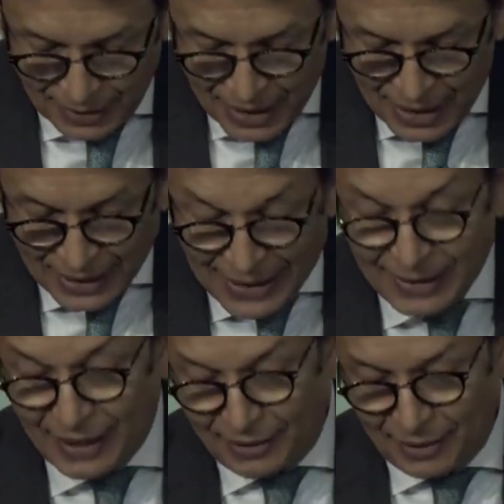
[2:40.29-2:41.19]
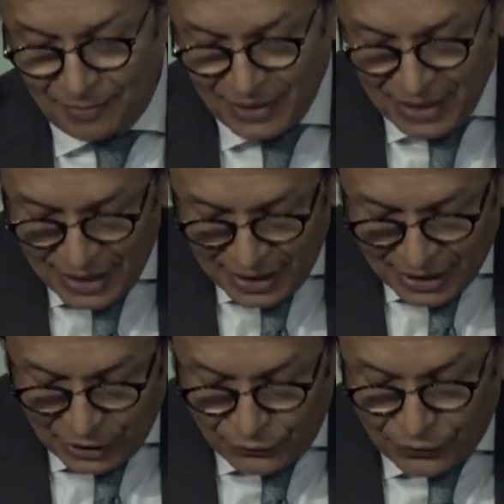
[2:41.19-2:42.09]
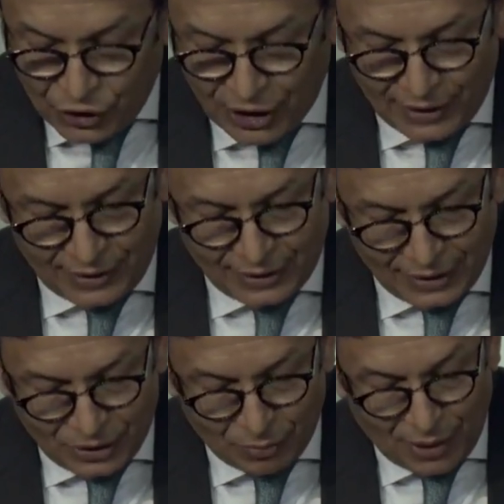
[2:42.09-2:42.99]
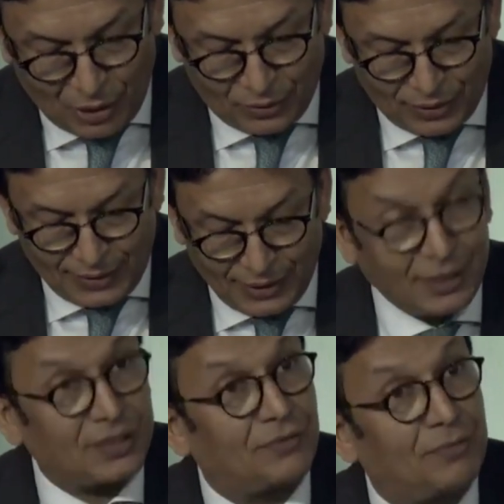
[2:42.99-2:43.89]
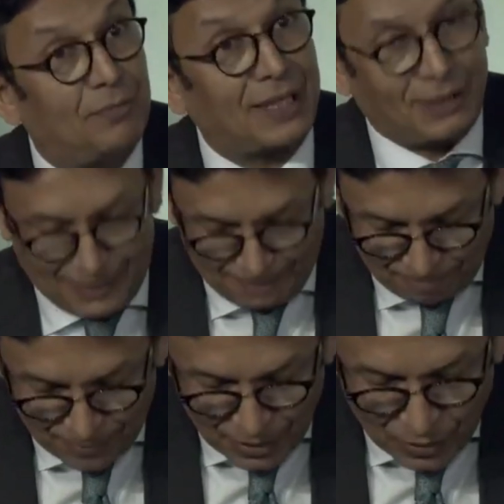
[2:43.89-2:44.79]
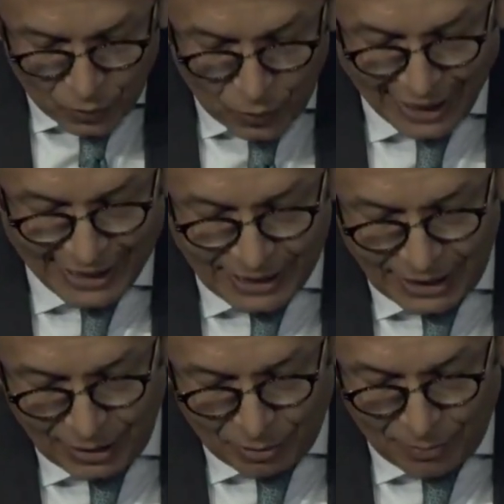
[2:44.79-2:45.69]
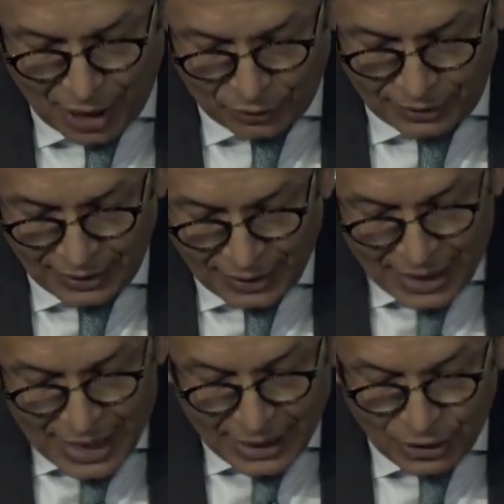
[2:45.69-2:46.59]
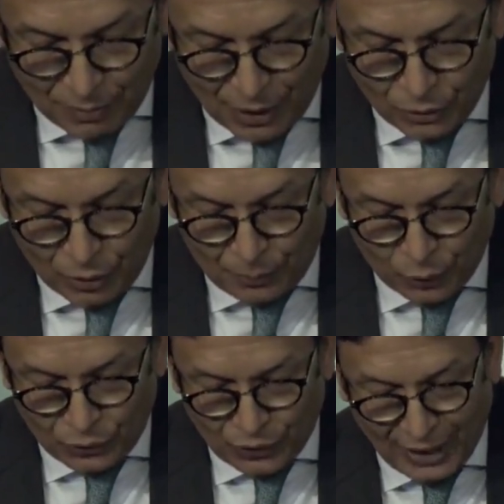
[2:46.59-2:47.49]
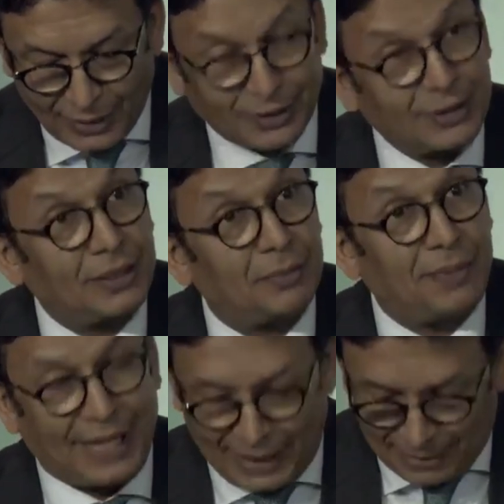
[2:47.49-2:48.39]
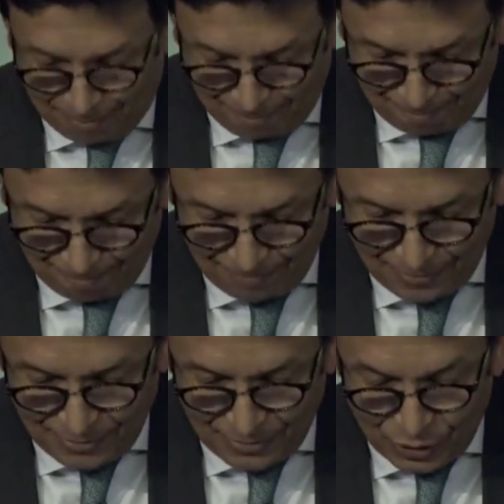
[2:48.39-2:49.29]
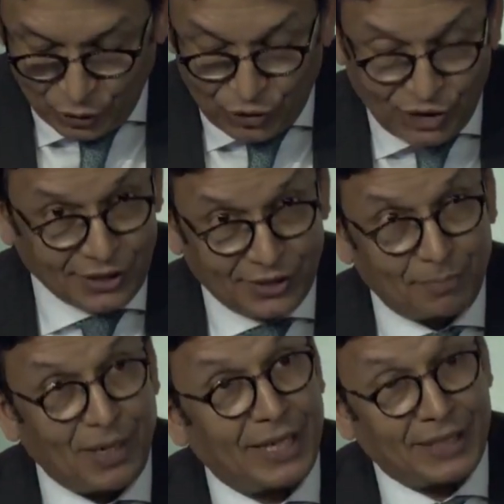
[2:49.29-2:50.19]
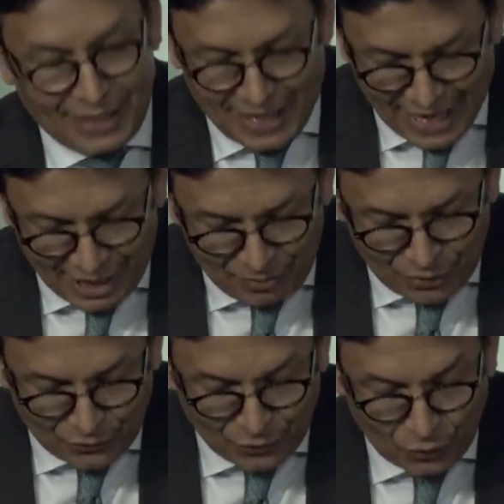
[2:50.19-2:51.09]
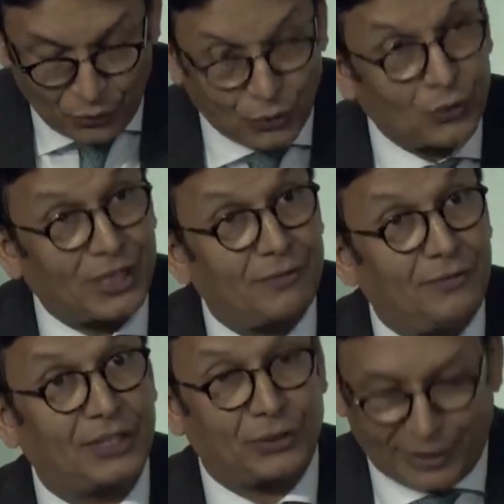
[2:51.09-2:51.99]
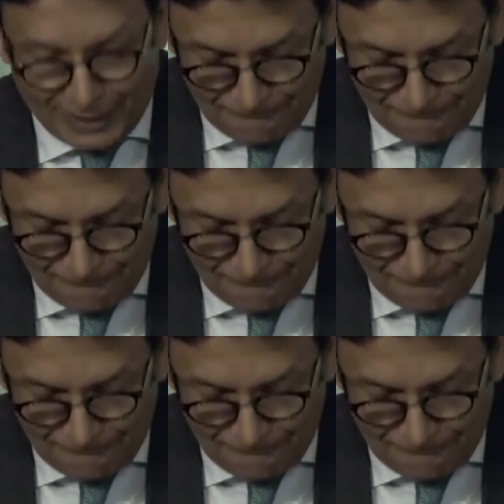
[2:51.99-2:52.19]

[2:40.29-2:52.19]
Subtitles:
He said, if chess is about the decisive battle, Weiqi is about the protracted campaign. The chess player aims for total victory.